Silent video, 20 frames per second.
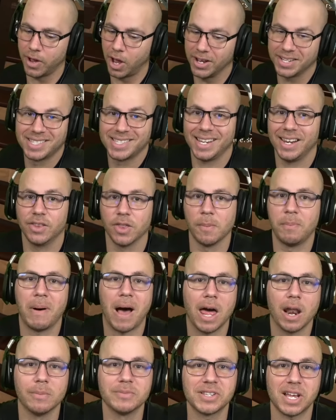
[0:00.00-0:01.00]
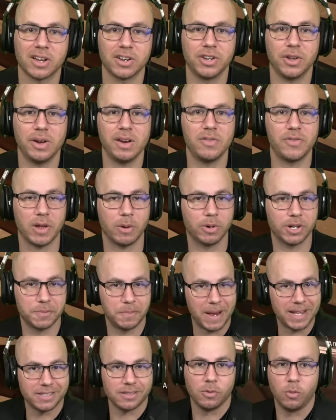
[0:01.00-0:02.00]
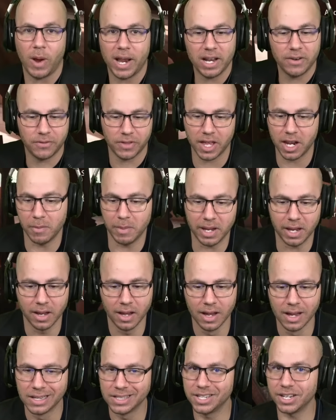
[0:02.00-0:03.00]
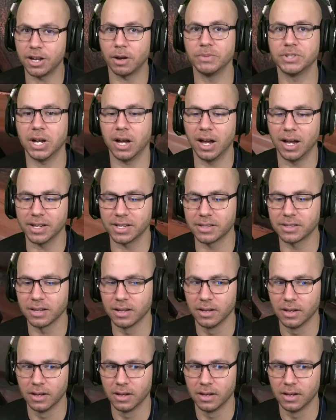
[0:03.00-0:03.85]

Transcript: Us sitting on the bottom is not gonna do anything. We're just basically waiting for the enemy to come to us,